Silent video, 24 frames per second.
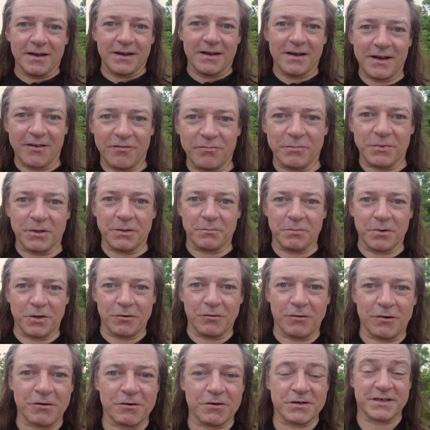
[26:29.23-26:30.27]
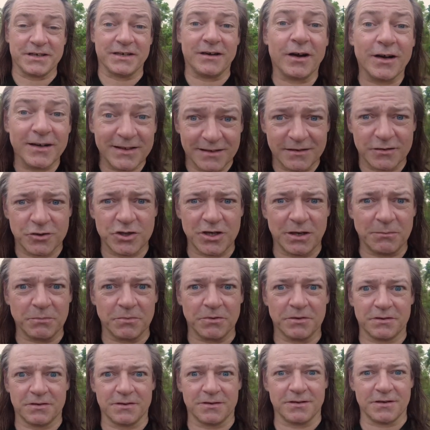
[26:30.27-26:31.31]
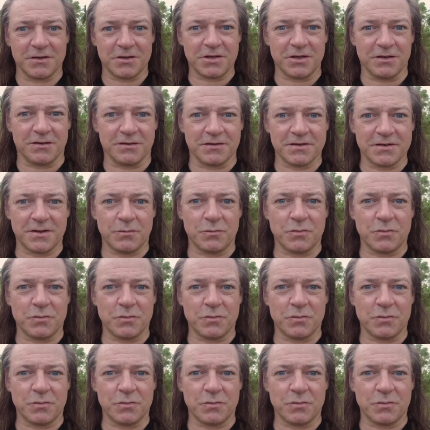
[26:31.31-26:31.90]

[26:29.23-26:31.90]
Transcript: government bureaucracy, I jumped at the chance.